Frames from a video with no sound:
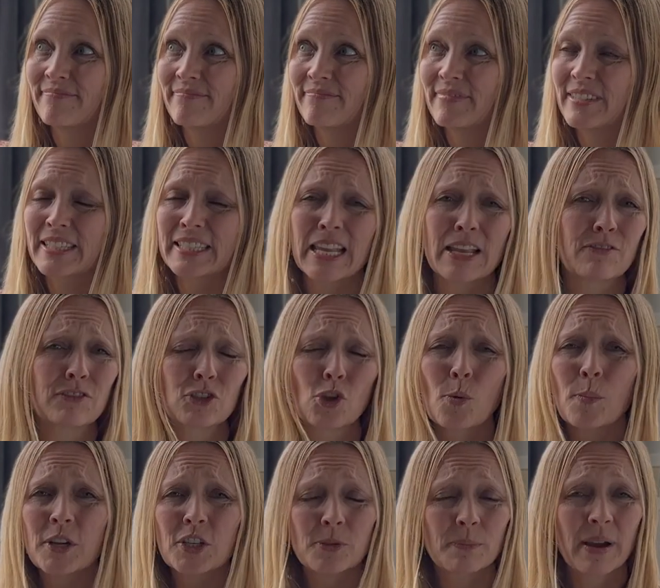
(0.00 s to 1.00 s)
save so
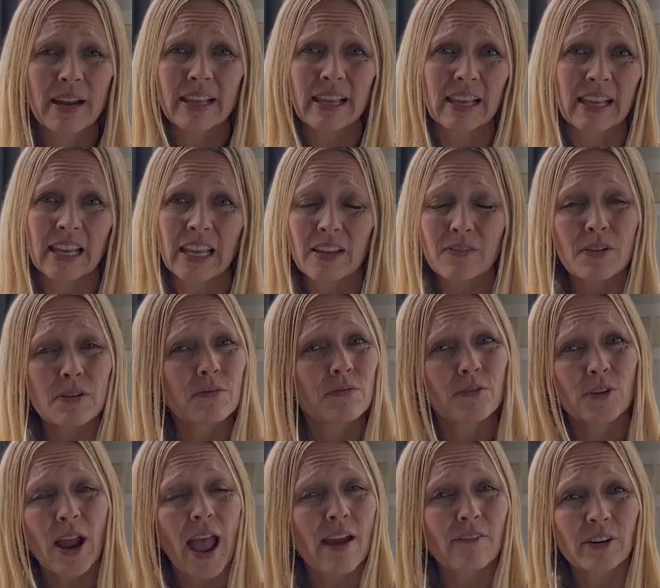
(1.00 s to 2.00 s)
much money, even
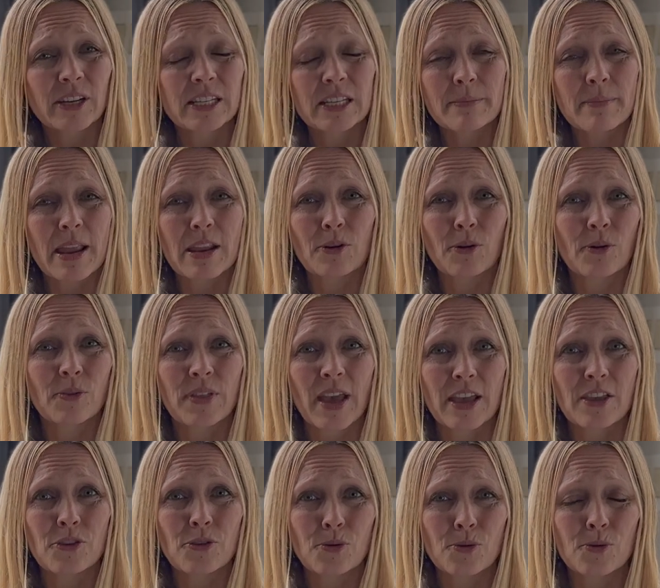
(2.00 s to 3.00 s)
for every tomato
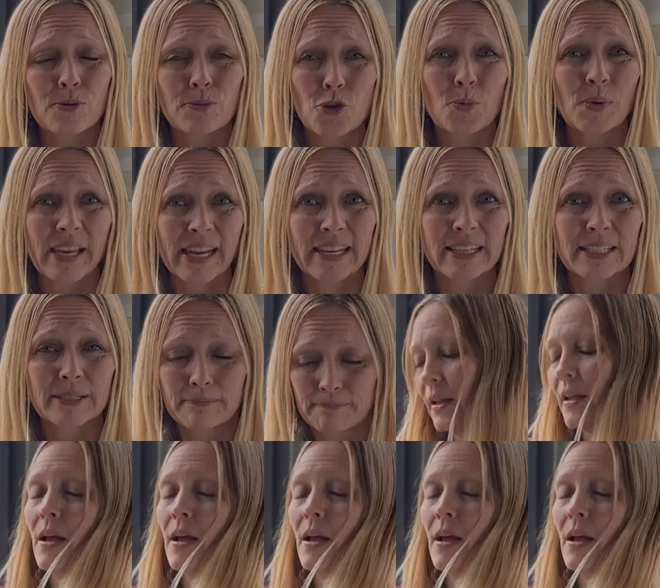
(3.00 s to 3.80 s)
that you eat.